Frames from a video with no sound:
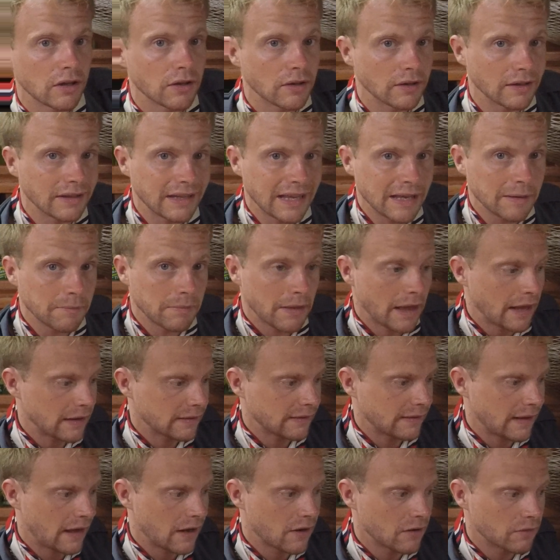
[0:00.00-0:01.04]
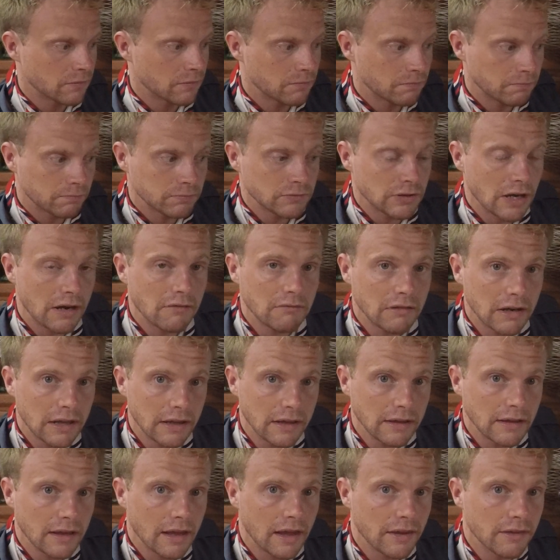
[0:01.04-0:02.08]
and keep that sail
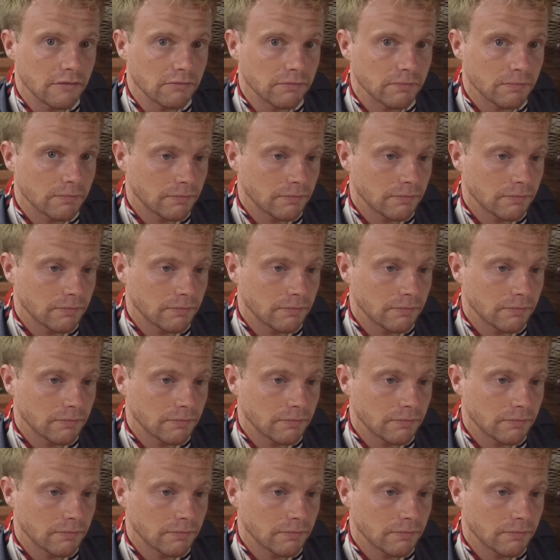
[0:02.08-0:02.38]
generally at the